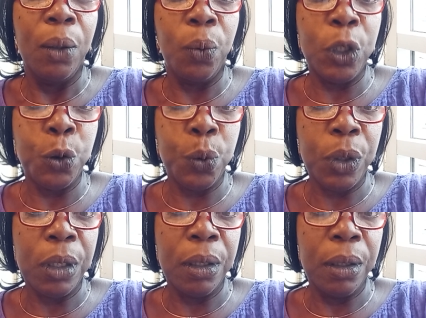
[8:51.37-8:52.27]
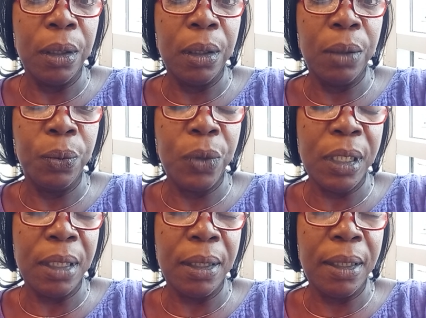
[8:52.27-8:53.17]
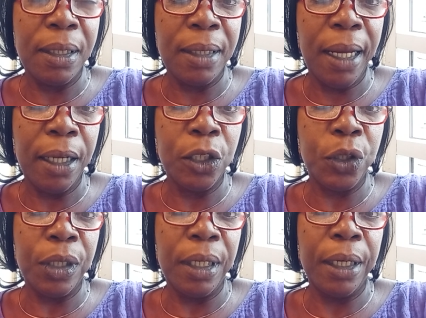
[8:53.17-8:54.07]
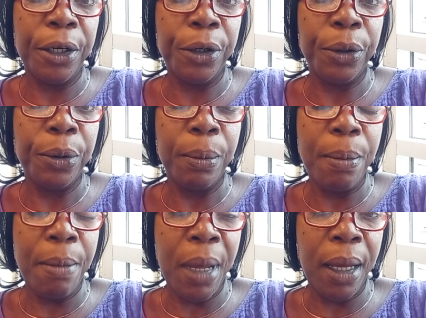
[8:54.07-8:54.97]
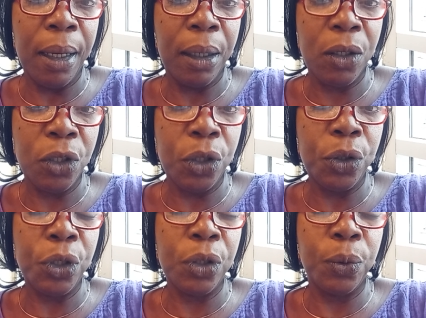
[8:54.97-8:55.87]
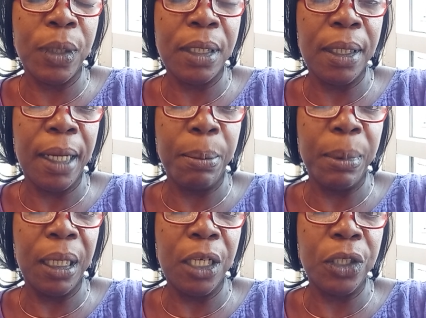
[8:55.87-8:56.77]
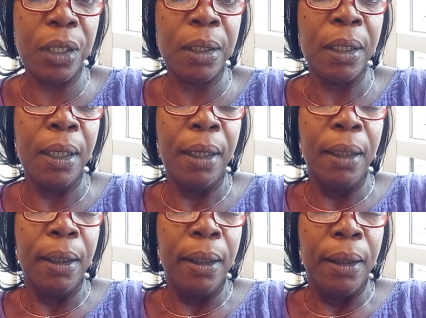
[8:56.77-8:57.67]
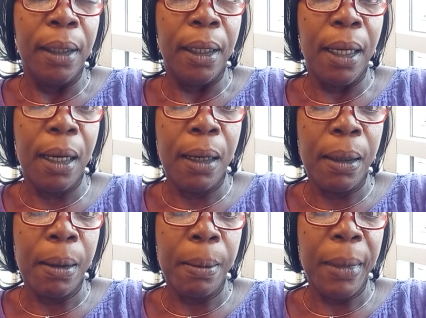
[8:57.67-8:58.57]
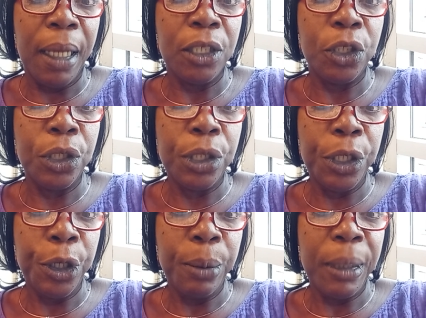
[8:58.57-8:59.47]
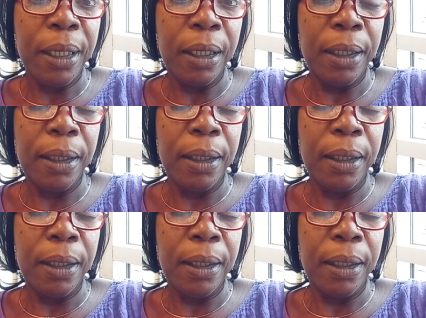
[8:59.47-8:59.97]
which would was designed to hear my constitutional question application um, and to determine